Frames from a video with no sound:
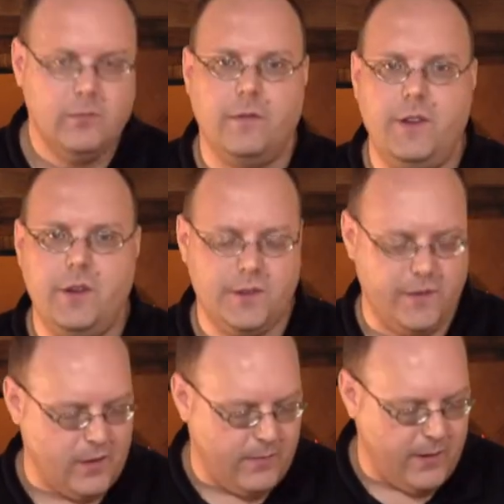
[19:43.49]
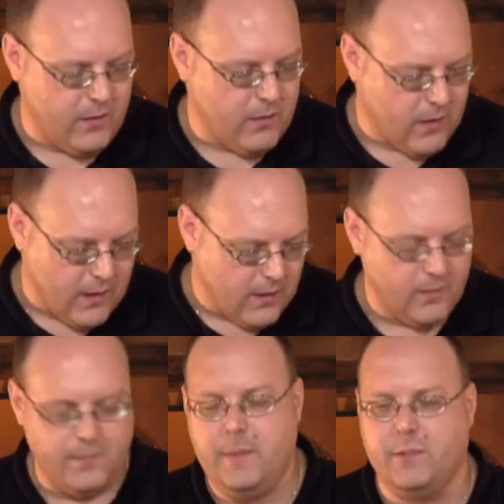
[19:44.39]
reviews for their Pinot Noir,
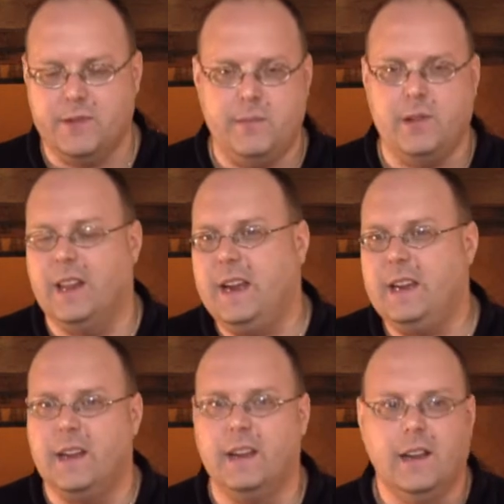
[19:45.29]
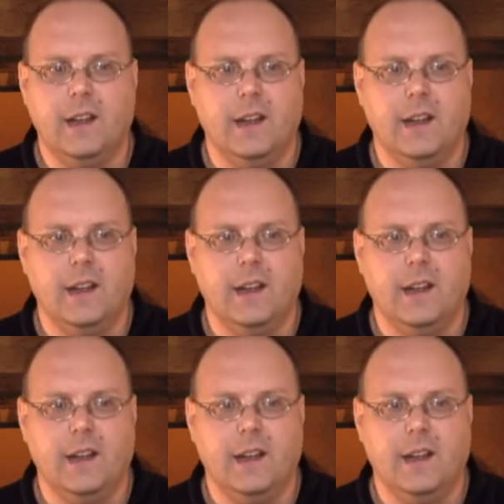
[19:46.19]
or people seem to like it.